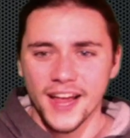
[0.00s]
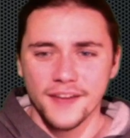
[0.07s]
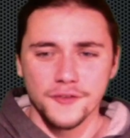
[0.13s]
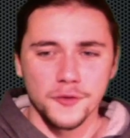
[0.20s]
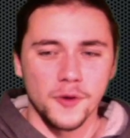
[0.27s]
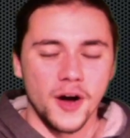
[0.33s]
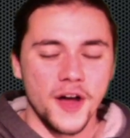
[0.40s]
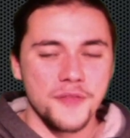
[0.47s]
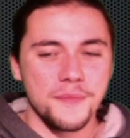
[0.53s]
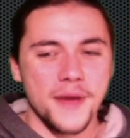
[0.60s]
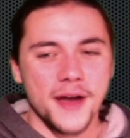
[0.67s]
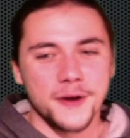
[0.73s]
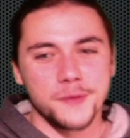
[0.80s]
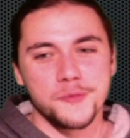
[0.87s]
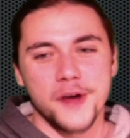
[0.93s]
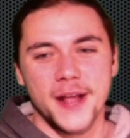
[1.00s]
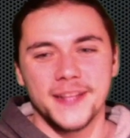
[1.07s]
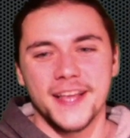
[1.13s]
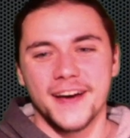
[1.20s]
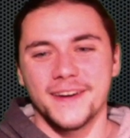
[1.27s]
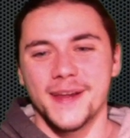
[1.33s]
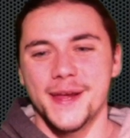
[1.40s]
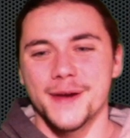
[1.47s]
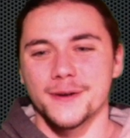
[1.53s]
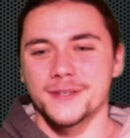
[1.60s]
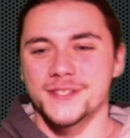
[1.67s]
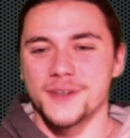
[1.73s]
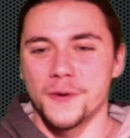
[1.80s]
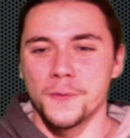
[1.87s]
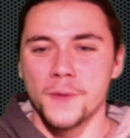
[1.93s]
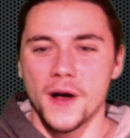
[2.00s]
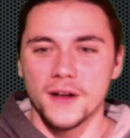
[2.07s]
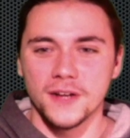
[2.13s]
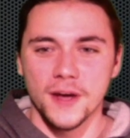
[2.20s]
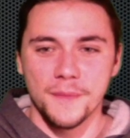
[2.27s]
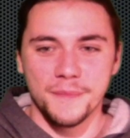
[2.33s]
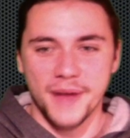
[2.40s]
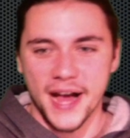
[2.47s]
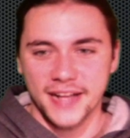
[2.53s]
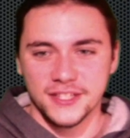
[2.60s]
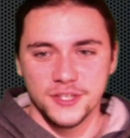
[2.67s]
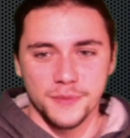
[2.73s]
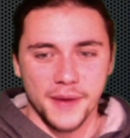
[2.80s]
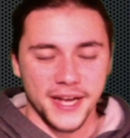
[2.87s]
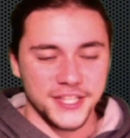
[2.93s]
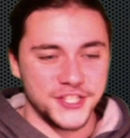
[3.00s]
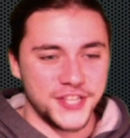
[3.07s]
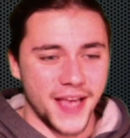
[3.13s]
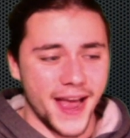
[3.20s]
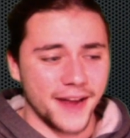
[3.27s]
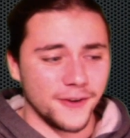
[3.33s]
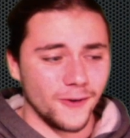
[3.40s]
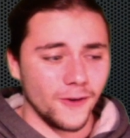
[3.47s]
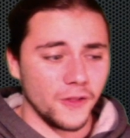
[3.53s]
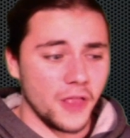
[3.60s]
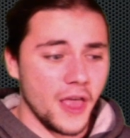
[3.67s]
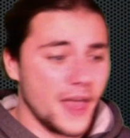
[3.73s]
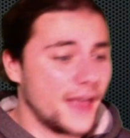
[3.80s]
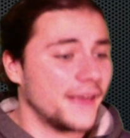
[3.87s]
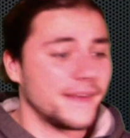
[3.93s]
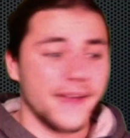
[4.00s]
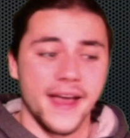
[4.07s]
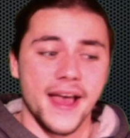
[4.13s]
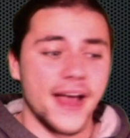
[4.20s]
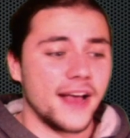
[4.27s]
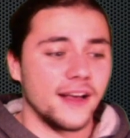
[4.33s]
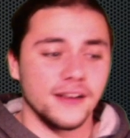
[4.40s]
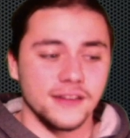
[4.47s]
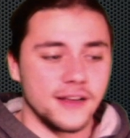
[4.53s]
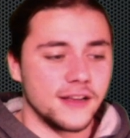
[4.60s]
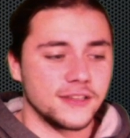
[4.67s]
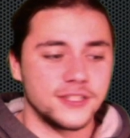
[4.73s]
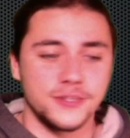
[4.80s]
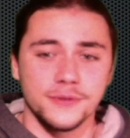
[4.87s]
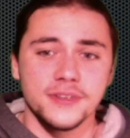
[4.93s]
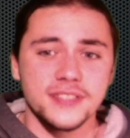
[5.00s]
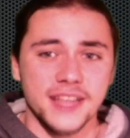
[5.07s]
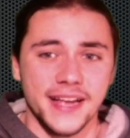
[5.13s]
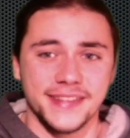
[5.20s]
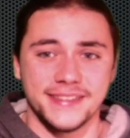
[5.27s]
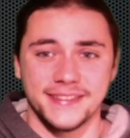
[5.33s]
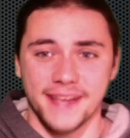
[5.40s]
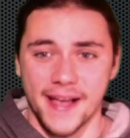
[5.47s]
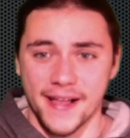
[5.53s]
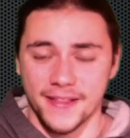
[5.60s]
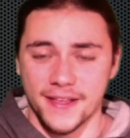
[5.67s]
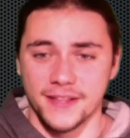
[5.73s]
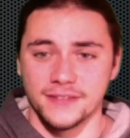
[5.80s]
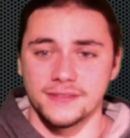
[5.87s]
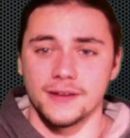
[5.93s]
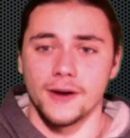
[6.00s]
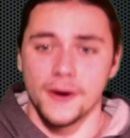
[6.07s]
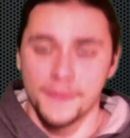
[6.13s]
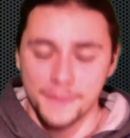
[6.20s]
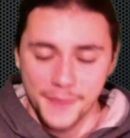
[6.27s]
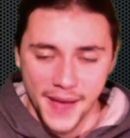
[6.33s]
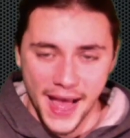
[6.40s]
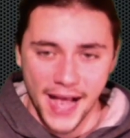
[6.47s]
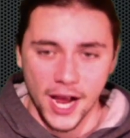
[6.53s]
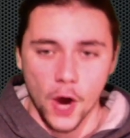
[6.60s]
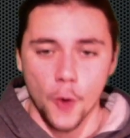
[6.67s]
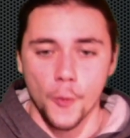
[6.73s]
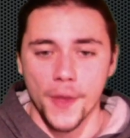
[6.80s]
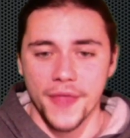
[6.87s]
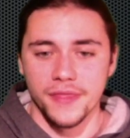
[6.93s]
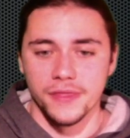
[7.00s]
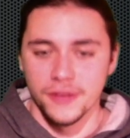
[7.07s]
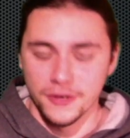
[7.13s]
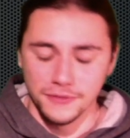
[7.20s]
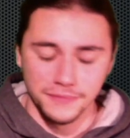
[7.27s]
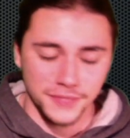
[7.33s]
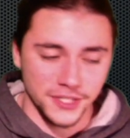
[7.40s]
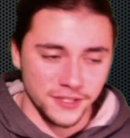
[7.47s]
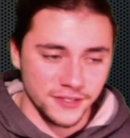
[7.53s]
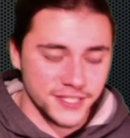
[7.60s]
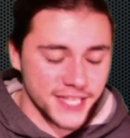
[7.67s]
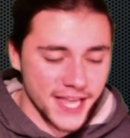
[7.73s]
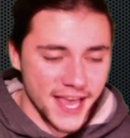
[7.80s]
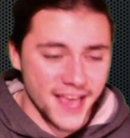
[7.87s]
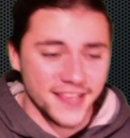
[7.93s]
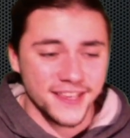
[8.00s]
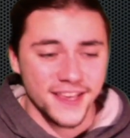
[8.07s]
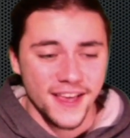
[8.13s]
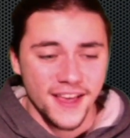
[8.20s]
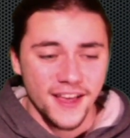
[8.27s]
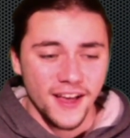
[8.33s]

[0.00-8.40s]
everyone, Metal Breakdown here, so welcome back to my channel. Yeah, uh, Suicide Silence are back with new music.